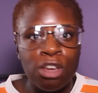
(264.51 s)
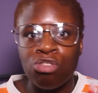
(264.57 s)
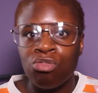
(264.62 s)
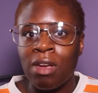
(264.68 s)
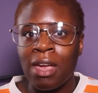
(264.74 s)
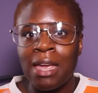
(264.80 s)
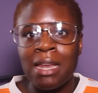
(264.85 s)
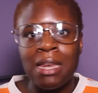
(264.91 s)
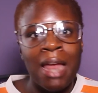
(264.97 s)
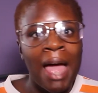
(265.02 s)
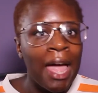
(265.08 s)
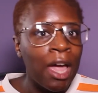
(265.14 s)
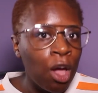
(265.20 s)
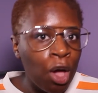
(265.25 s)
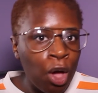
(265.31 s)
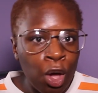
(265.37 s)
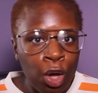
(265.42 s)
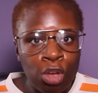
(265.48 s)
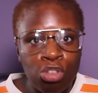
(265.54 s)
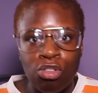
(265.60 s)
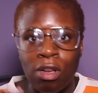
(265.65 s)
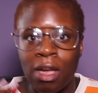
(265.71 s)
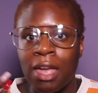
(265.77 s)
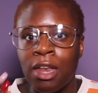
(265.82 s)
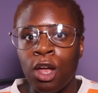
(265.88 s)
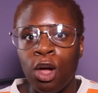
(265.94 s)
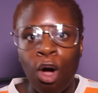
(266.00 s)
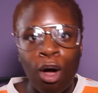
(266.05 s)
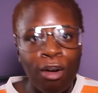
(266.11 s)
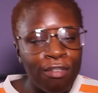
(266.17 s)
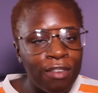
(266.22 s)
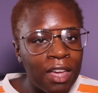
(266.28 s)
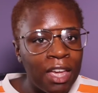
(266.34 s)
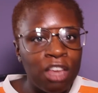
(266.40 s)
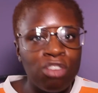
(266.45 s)
drinking Diet Coke, drinking a
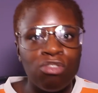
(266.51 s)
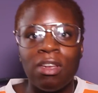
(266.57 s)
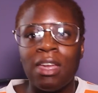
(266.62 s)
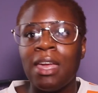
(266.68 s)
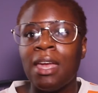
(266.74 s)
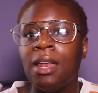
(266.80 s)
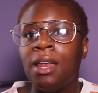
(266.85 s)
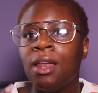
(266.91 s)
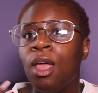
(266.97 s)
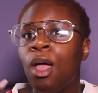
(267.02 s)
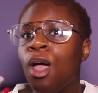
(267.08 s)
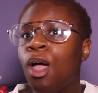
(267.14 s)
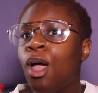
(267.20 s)
coffee, drinking